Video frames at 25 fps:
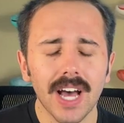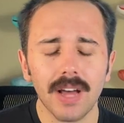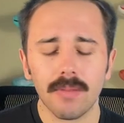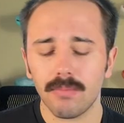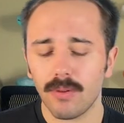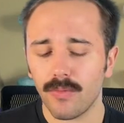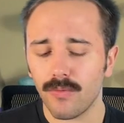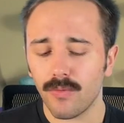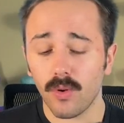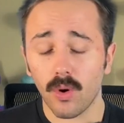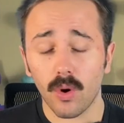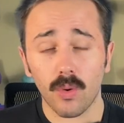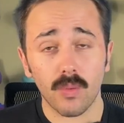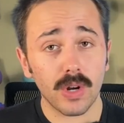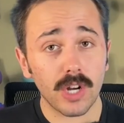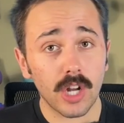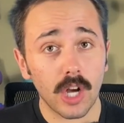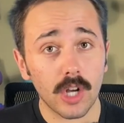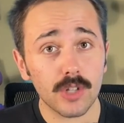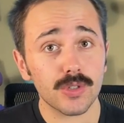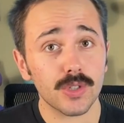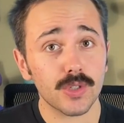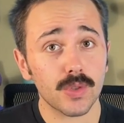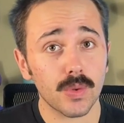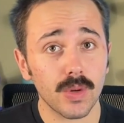but for a
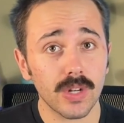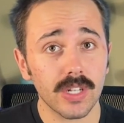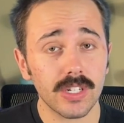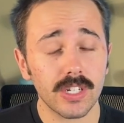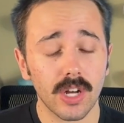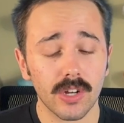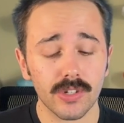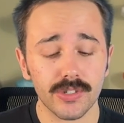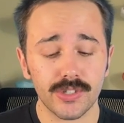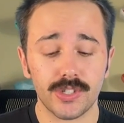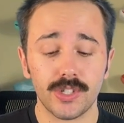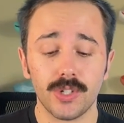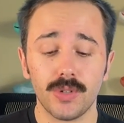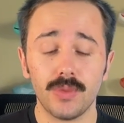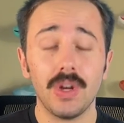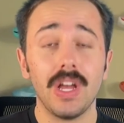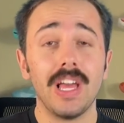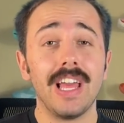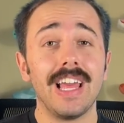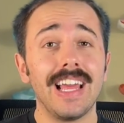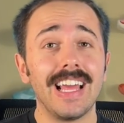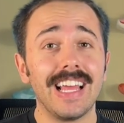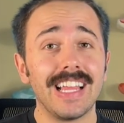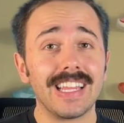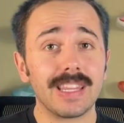$120 shoe,
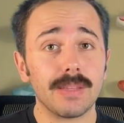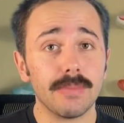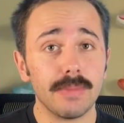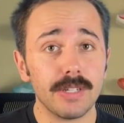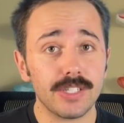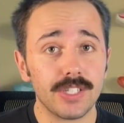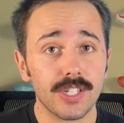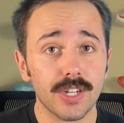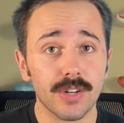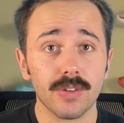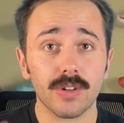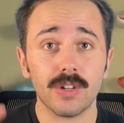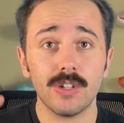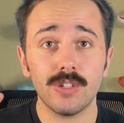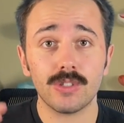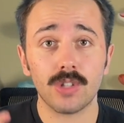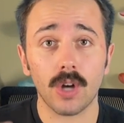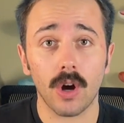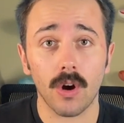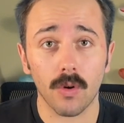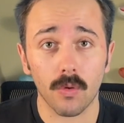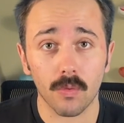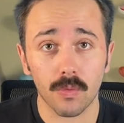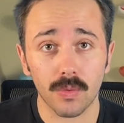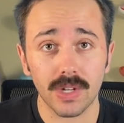the materials
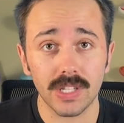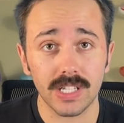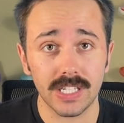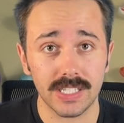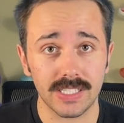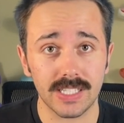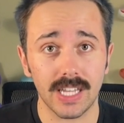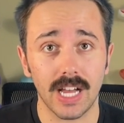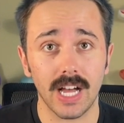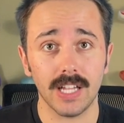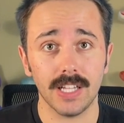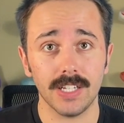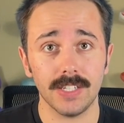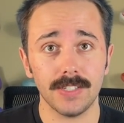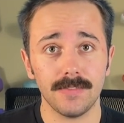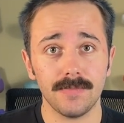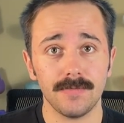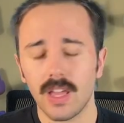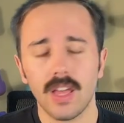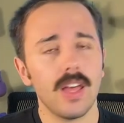are really solid.